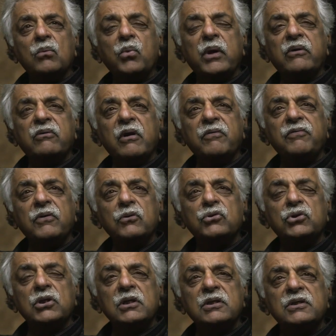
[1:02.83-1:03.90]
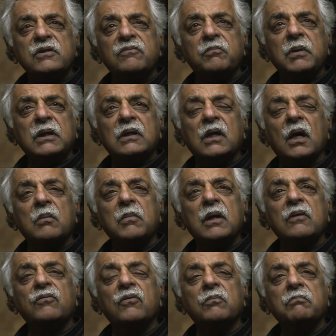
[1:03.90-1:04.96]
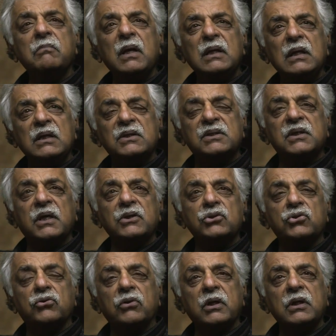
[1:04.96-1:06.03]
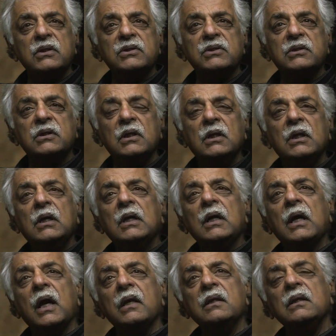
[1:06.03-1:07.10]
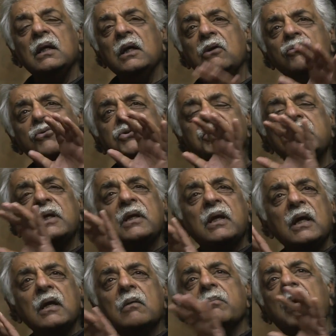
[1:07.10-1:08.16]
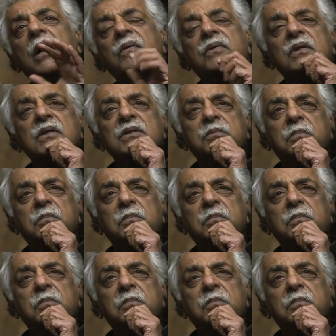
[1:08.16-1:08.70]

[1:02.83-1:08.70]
where refugees have been coming for many centuries. And the interesting thing about this